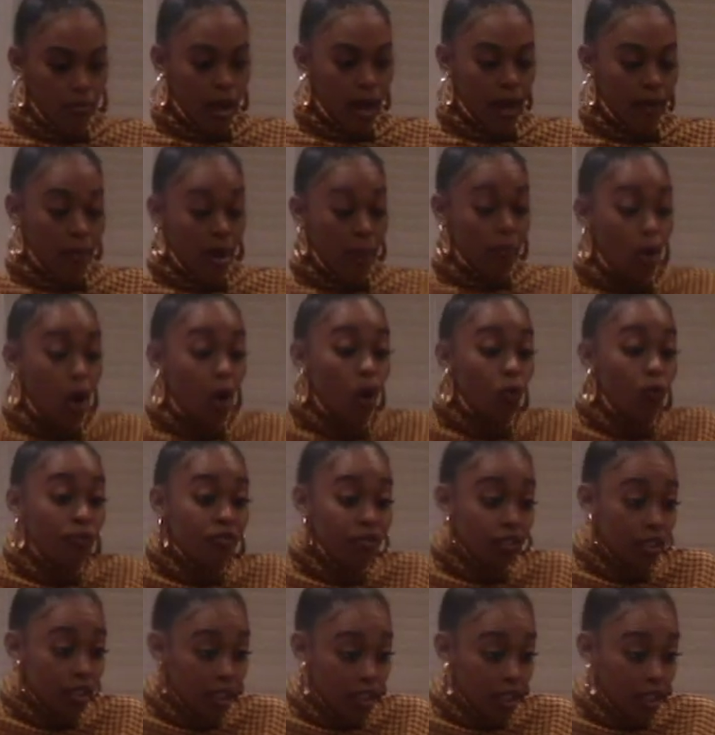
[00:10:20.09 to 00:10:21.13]

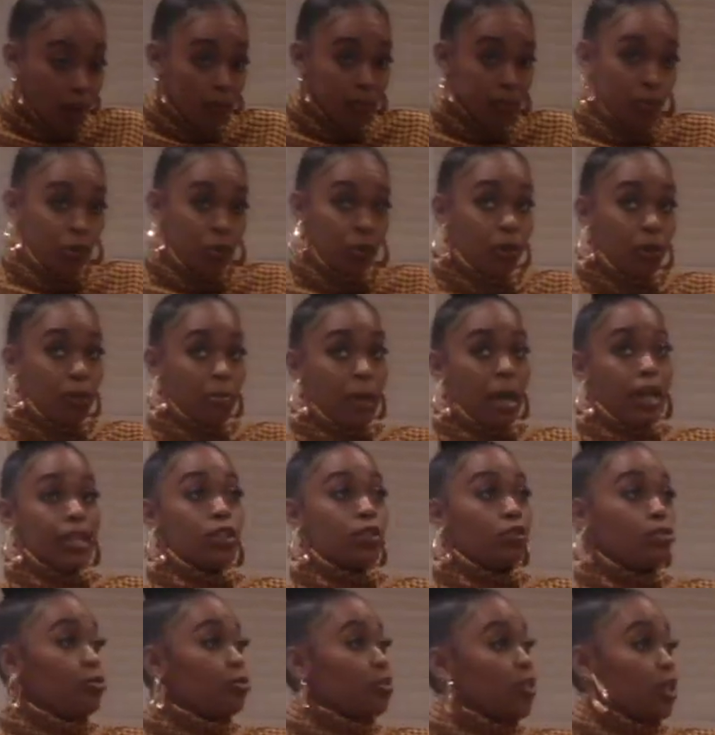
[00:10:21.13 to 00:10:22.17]
hopefully doing my
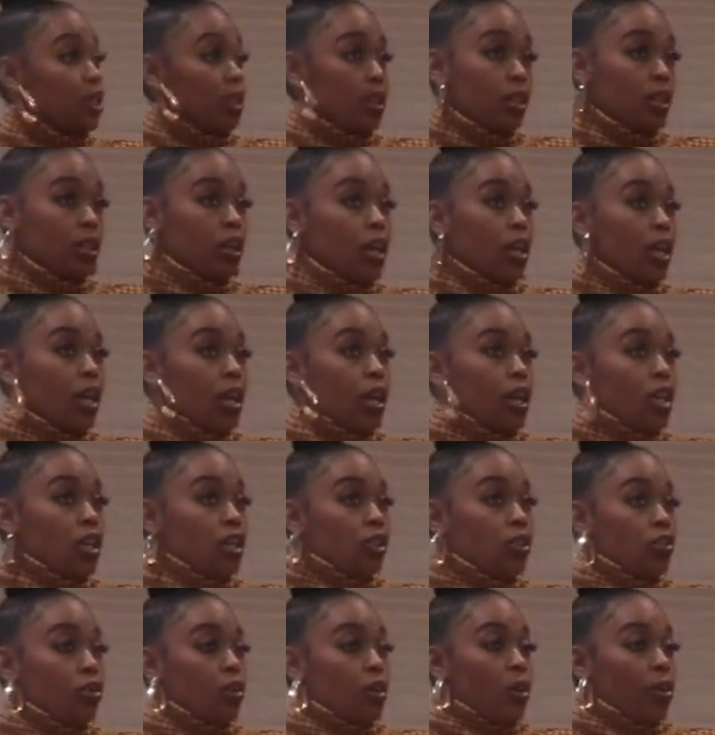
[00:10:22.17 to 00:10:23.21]
duty,
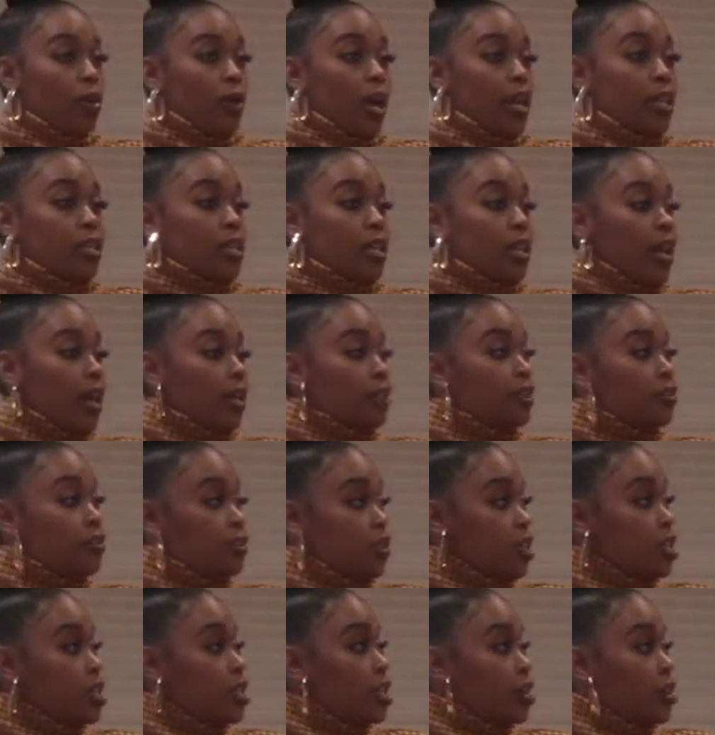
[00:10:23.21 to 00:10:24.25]
you know, as an
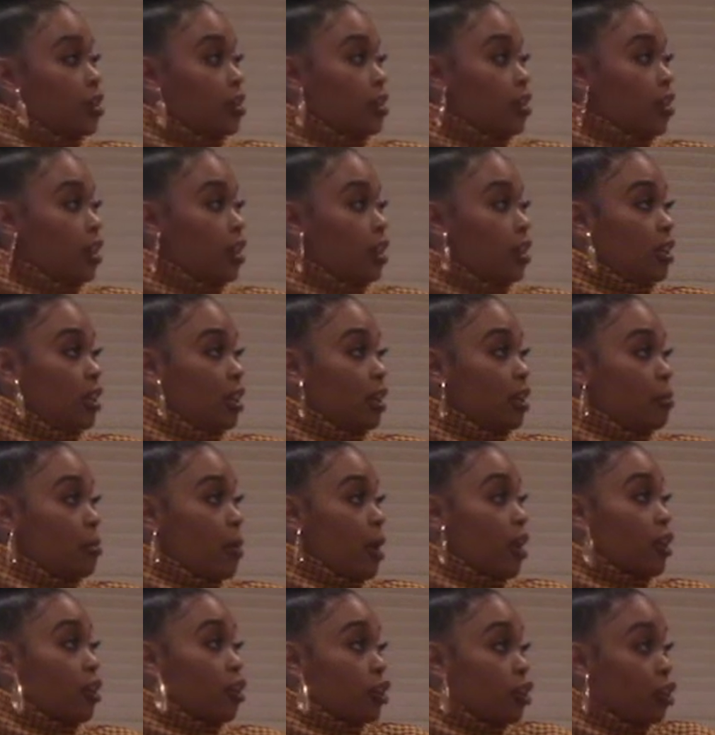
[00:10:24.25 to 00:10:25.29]
activist here in
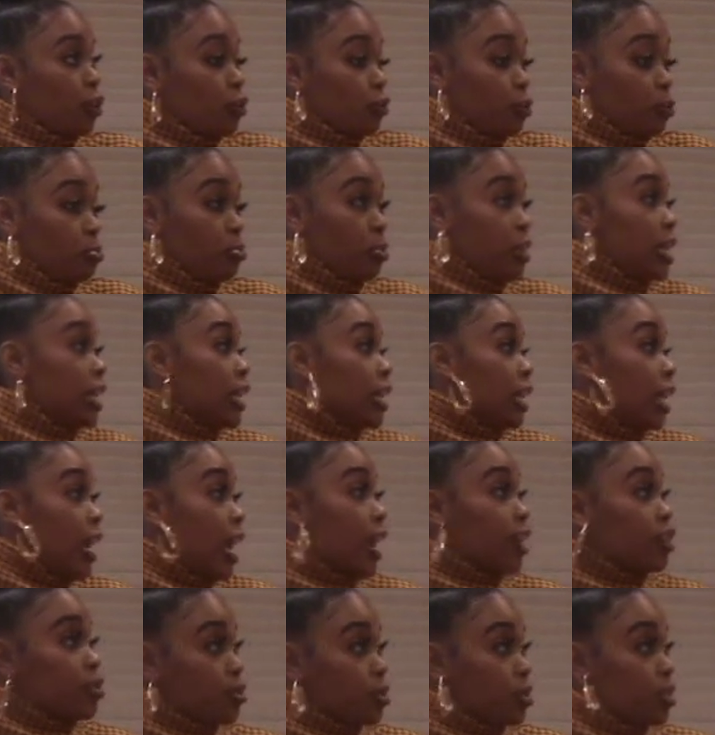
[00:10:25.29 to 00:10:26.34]
America through being an
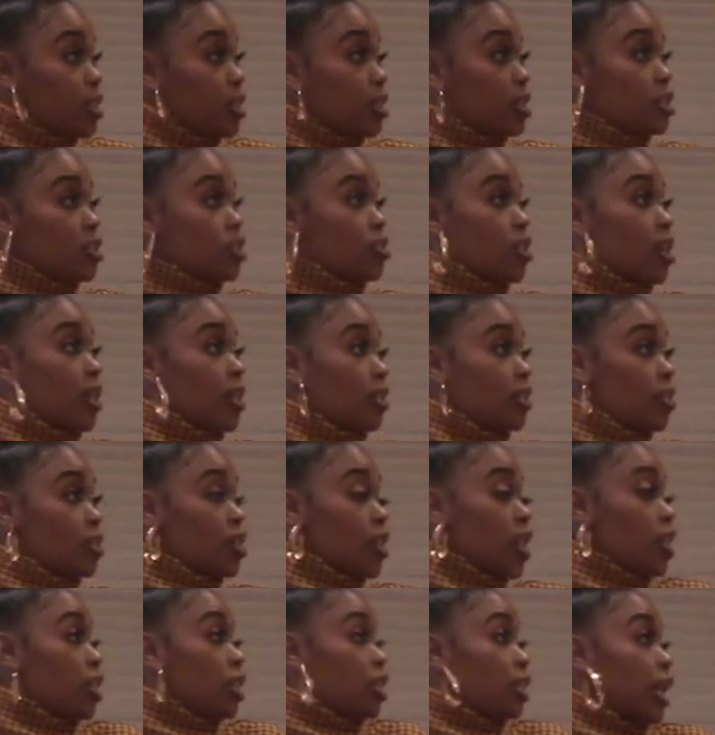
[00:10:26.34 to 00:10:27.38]
actress and
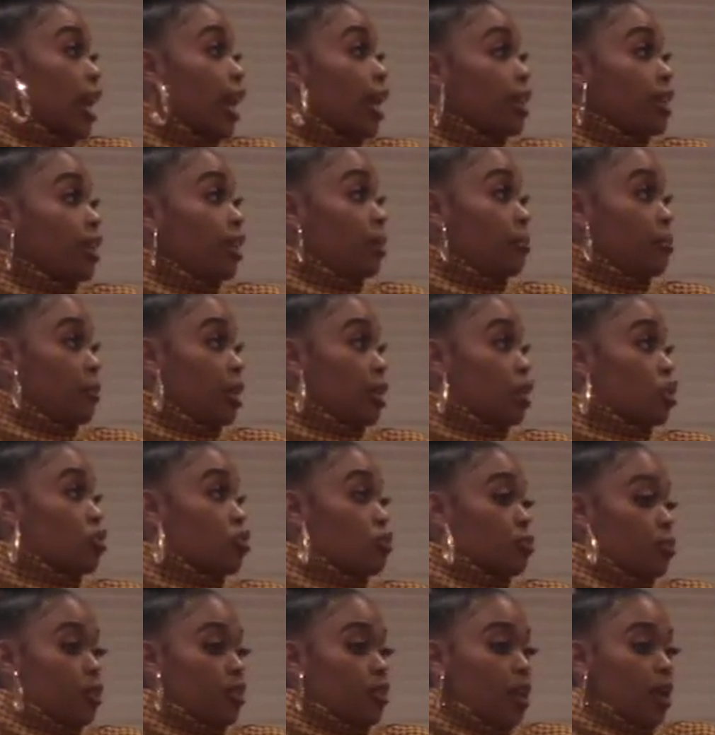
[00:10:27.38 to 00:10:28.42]
shedding light and making
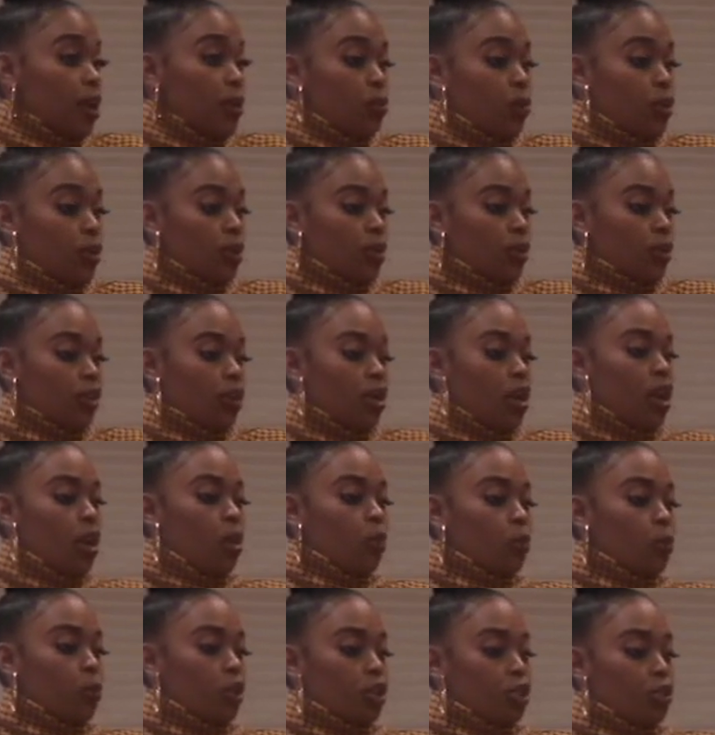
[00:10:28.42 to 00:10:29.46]
sure that
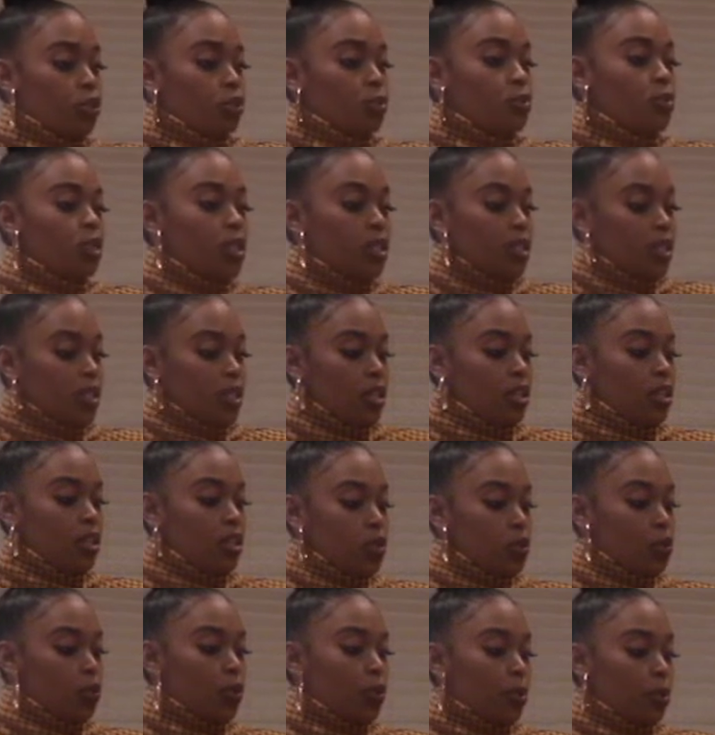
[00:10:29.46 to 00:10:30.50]
we're doing
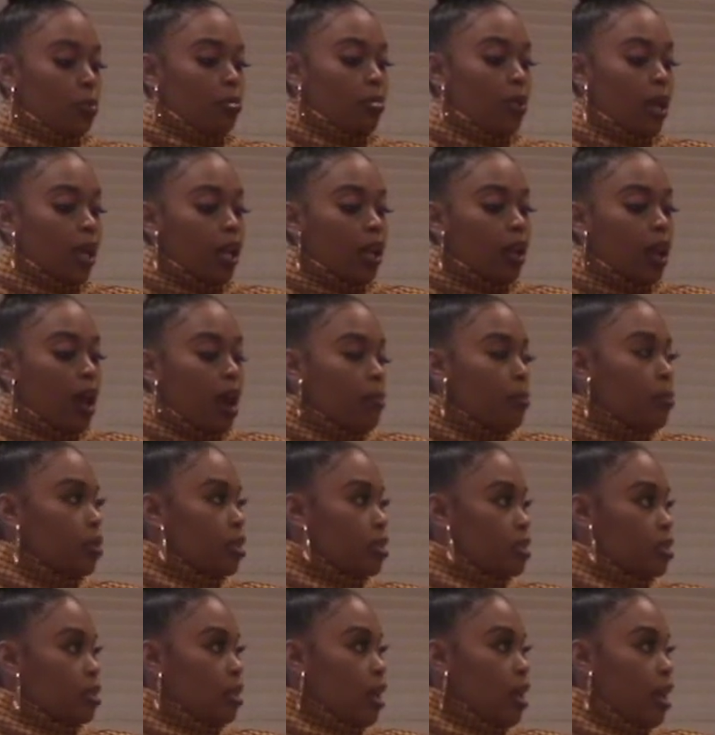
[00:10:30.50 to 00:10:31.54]
scenes where we're paying
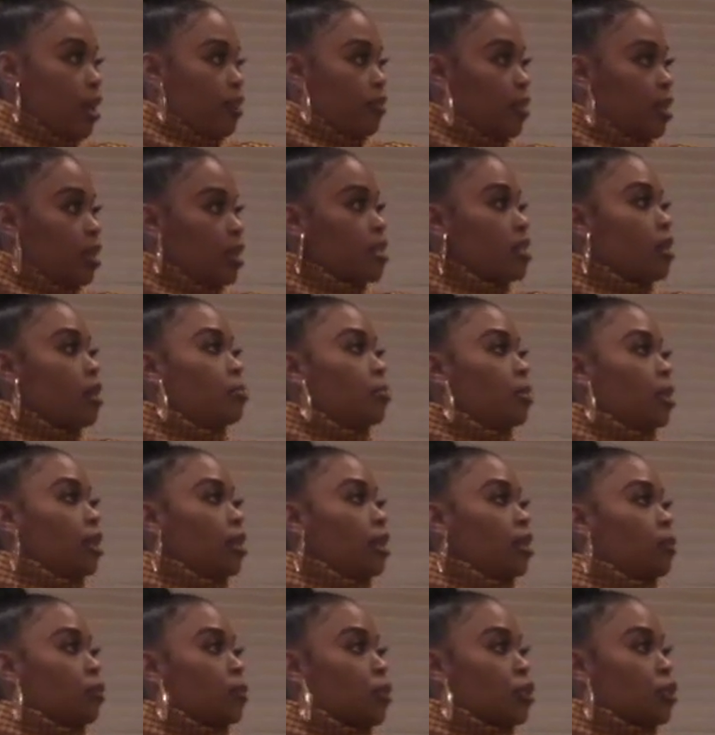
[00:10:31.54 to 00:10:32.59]
homage to Harriet Tubman
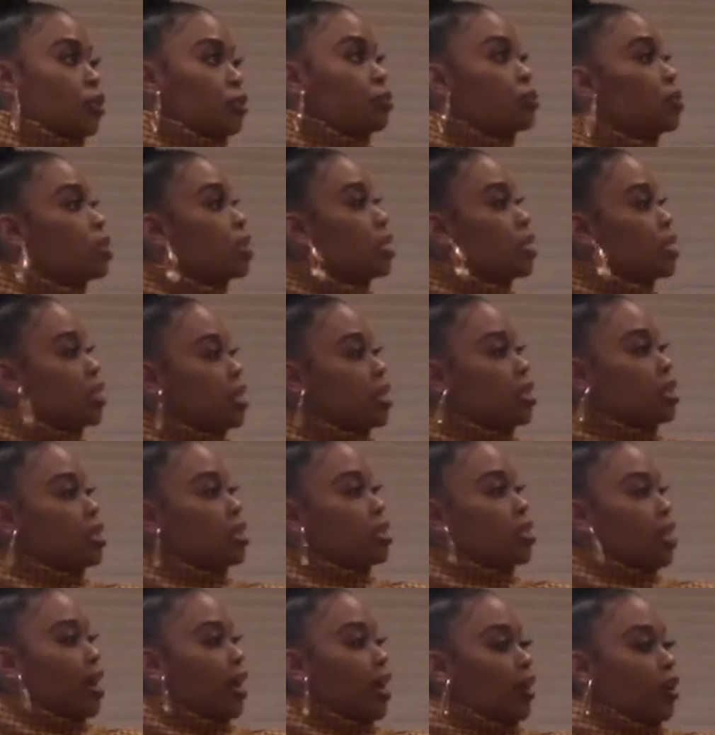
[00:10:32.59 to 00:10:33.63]
and we're doing
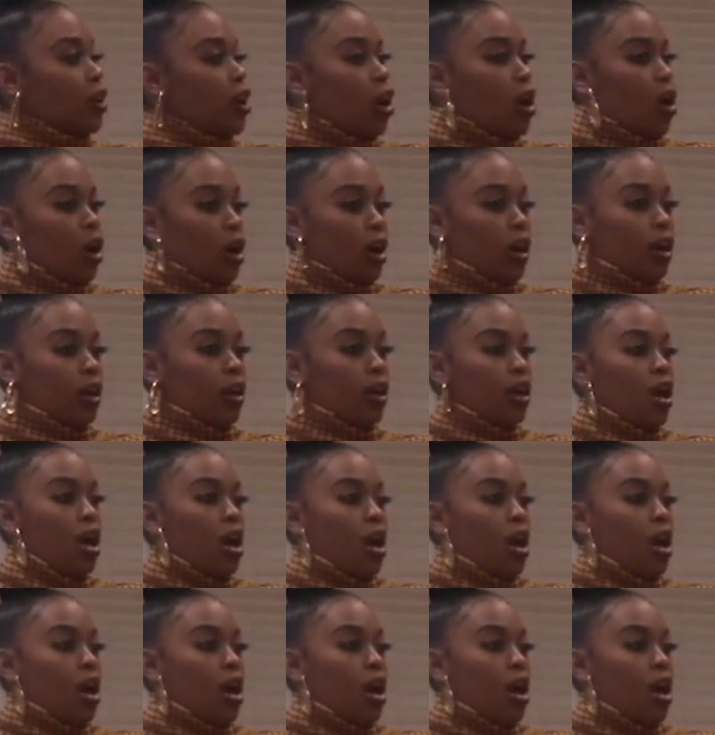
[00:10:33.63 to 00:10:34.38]
scenes that are